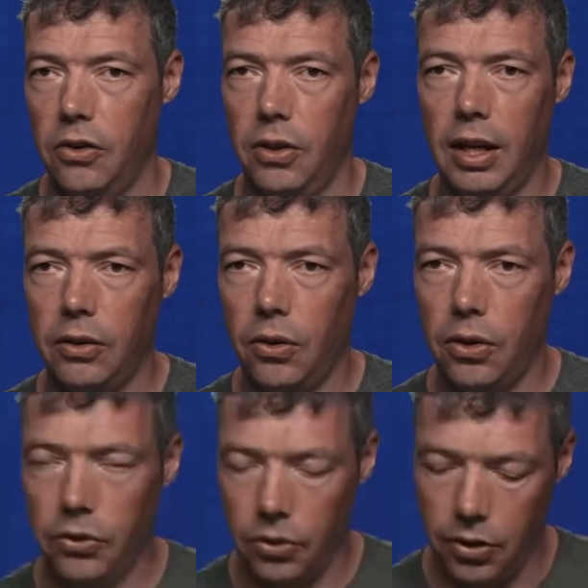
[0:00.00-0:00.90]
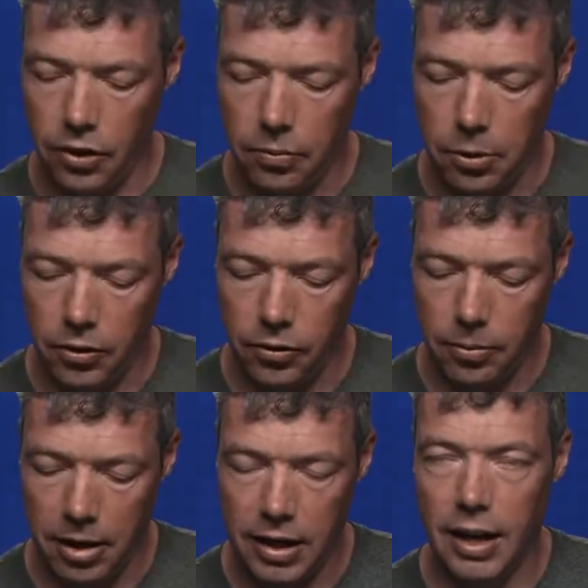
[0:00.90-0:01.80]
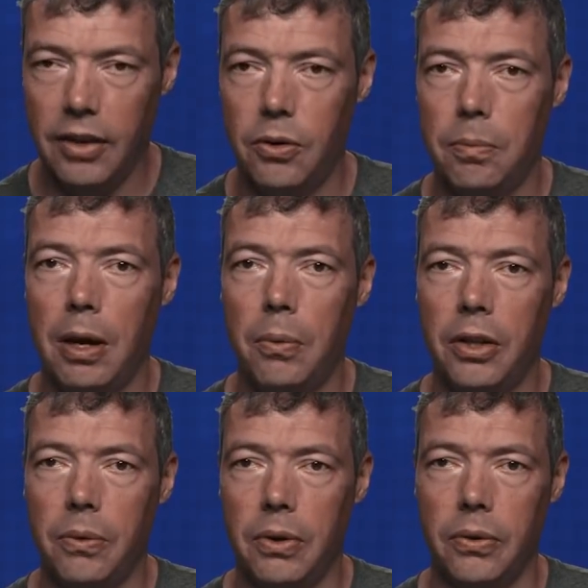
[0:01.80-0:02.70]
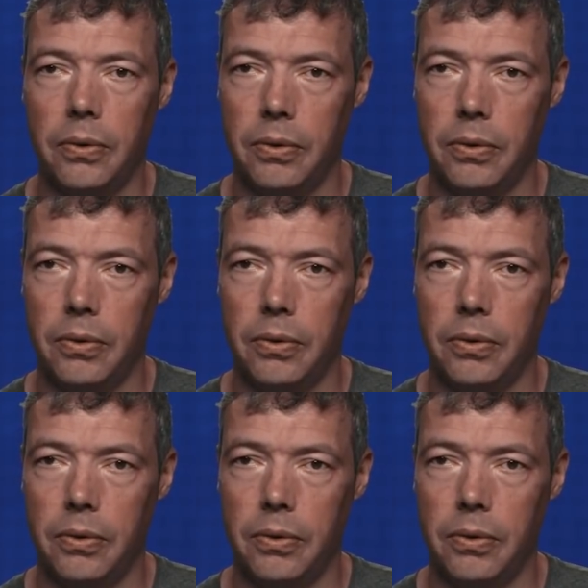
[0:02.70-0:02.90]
So that also corresponds to my analogy with my water wheel,